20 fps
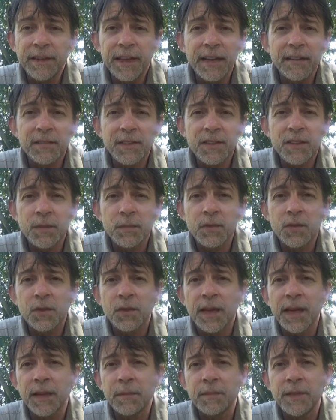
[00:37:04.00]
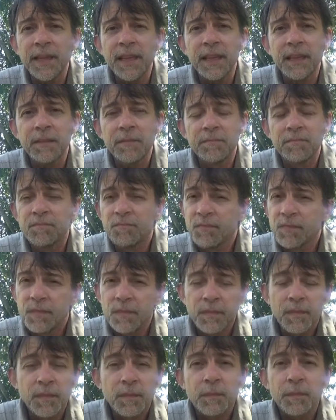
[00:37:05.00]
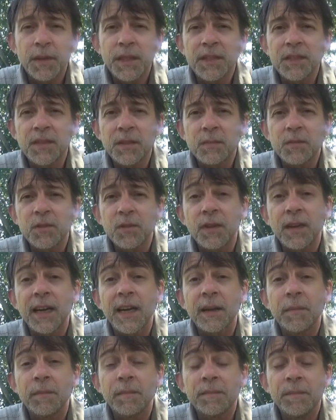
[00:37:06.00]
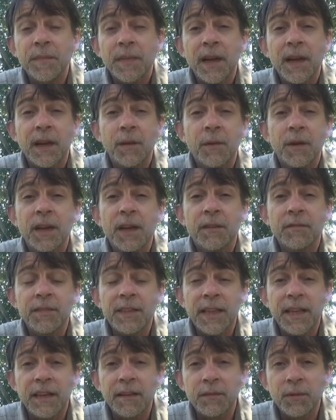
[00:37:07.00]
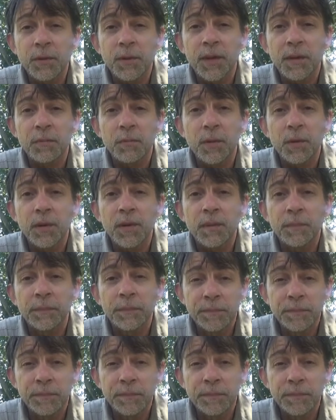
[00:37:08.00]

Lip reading: you haven't subscribed yet, please subscribe. I would love to have you on board.